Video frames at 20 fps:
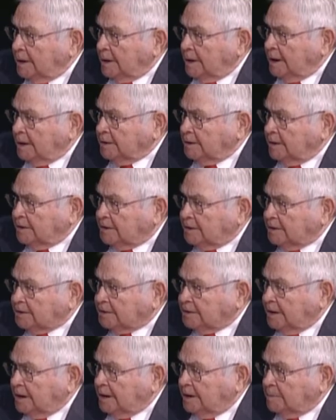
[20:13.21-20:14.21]
and get this
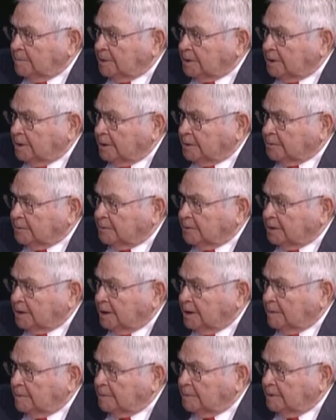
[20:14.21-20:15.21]
done, because if you
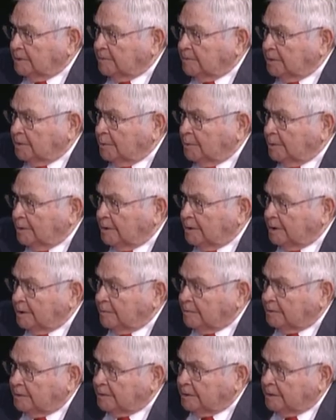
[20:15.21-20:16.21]
go in there
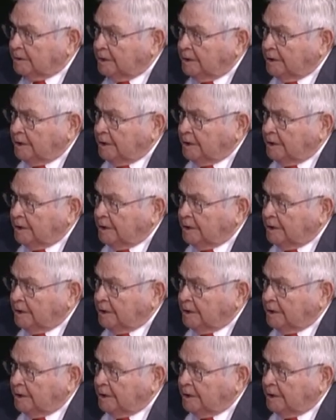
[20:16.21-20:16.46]
with the